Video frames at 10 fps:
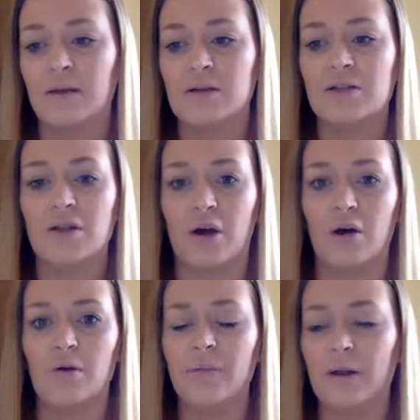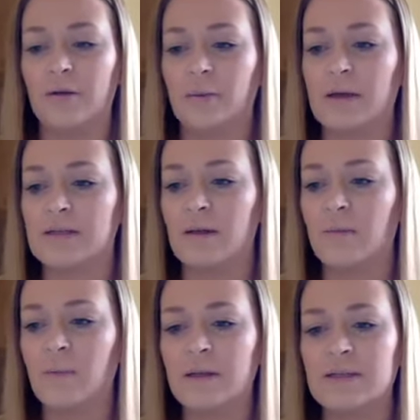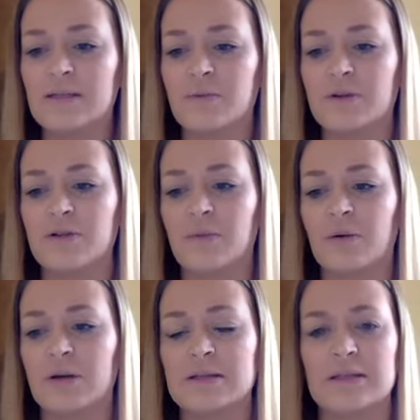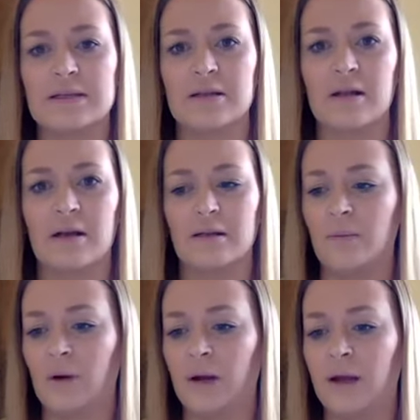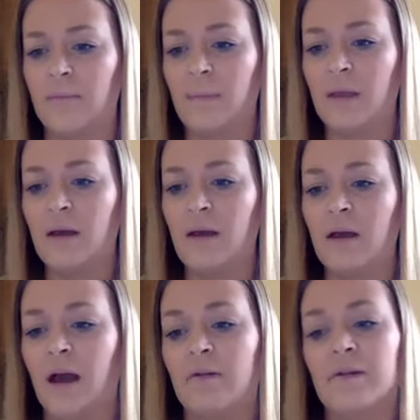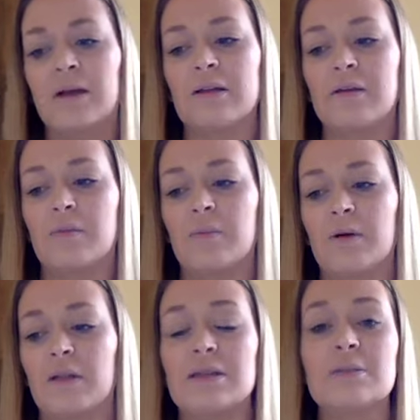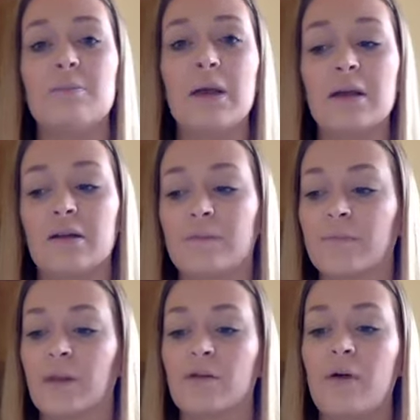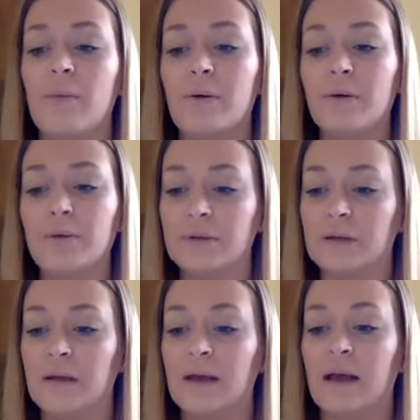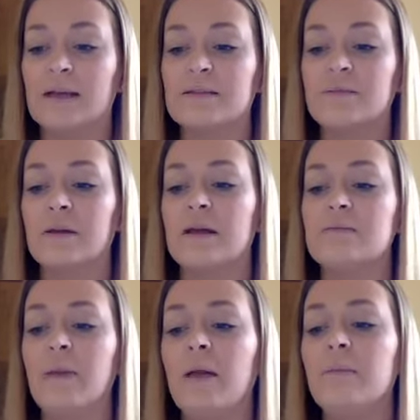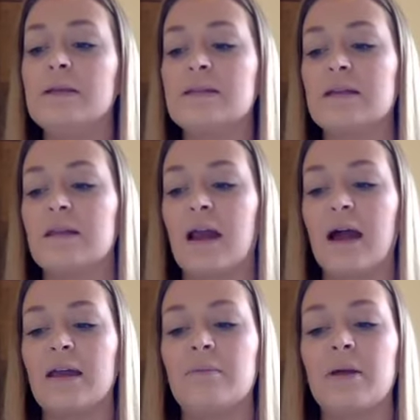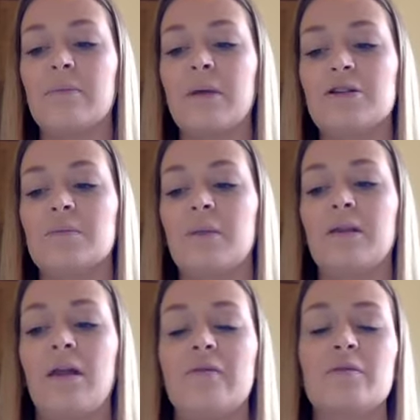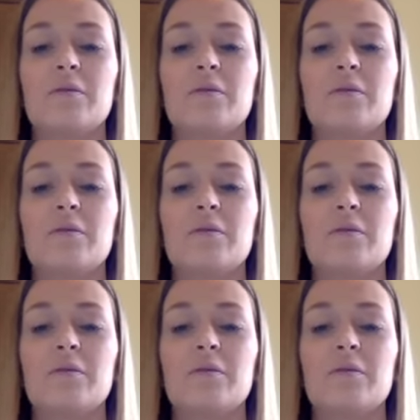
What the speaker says: So, Mother Weiss said, what makes this book so important at 6 o'clock in the morning? Eirik held up the book. This man, Robert Houdin has made me see that I can make magic my life's